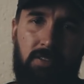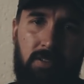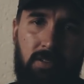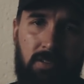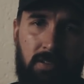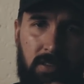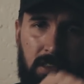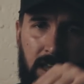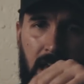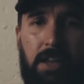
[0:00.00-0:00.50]

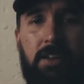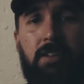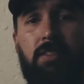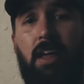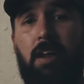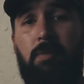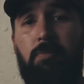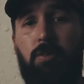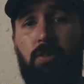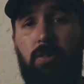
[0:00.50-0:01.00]
to the end of
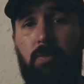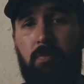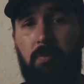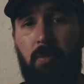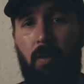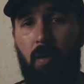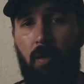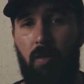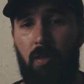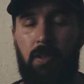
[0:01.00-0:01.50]
that boom
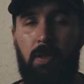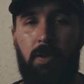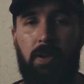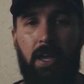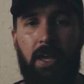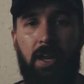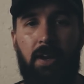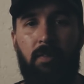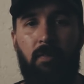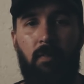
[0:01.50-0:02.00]
pole,
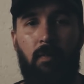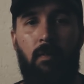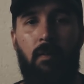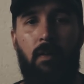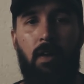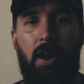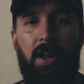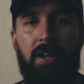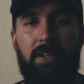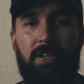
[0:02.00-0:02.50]
located
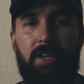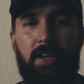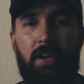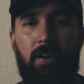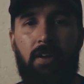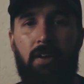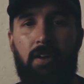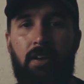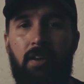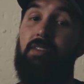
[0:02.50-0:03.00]
right
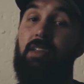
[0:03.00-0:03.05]
here.